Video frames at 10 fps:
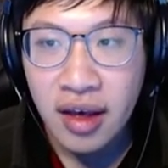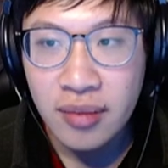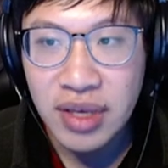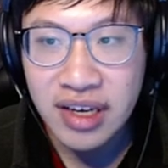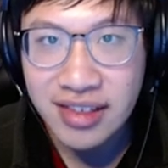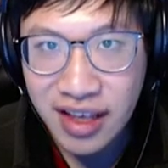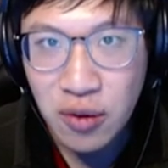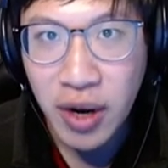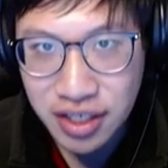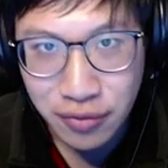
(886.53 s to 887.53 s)
because they
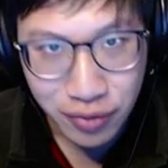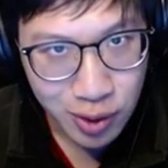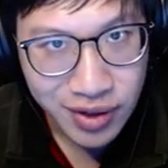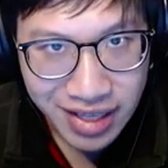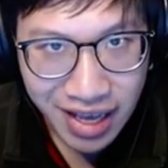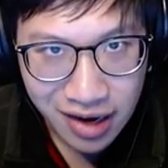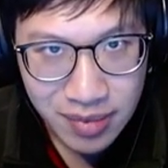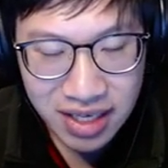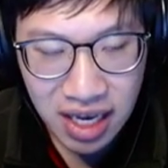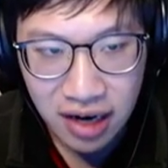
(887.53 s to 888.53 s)
want to ruin the
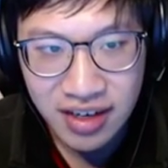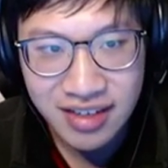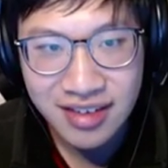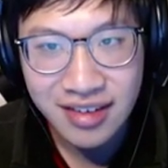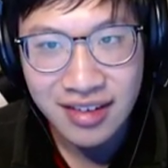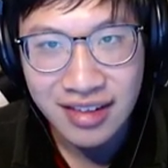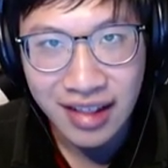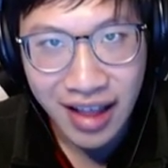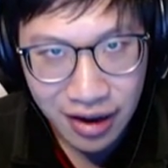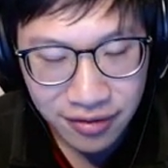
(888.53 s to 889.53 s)
enemy carry's
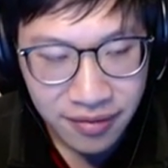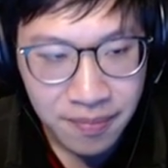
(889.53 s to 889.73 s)
life.